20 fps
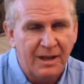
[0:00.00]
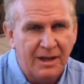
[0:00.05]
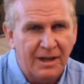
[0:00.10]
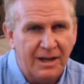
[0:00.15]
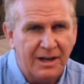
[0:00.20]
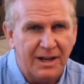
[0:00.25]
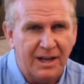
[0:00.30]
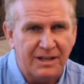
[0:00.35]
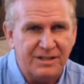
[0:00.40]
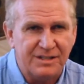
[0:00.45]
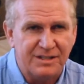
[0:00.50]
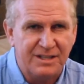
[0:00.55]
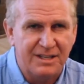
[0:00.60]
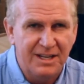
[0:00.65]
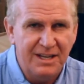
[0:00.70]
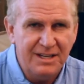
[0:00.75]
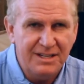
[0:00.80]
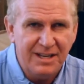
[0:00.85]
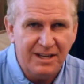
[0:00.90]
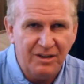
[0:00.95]
It has
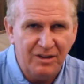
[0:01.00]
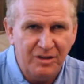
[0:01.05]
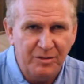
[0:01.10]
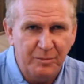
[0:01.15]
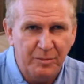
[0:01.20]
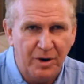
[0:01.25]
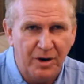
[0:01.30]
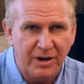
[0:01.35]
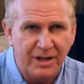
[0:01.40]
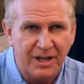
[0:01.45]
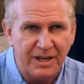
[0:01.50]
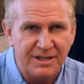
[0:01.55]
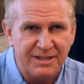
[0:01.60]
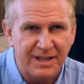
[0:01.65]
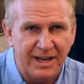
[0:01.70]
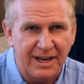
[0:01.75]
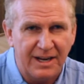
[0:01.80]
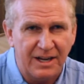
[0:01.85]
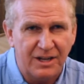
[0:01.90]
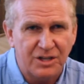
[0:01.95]
detailed market
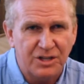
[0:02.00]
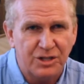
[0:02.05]
data